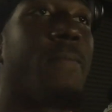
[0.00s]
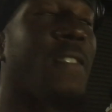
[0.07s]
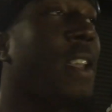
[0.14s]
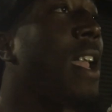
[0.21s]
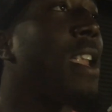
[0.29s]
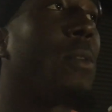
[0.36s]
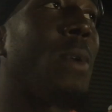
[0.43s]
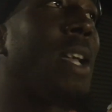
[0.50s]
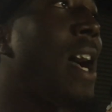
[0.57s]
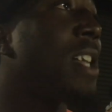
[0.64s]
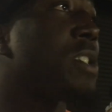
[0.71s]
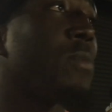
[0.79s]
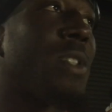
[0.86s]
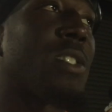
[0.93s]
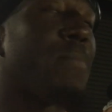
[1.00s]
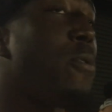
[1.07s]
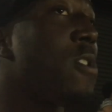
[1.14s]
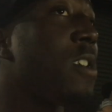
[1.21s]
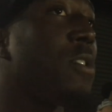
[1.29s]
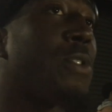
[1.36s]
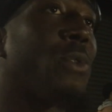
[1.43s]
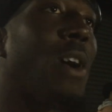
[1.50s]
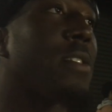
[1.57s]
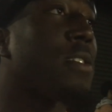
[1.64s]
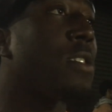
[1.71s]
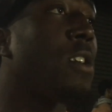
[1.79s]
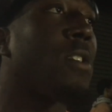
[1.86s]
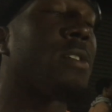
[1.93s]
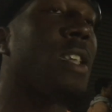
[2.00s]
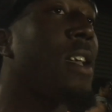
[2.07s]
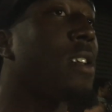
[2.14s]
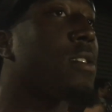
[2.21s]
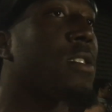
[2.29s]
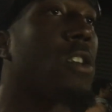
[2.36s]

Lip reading: forget it. We got you. We're supporting you throughout this whole thing.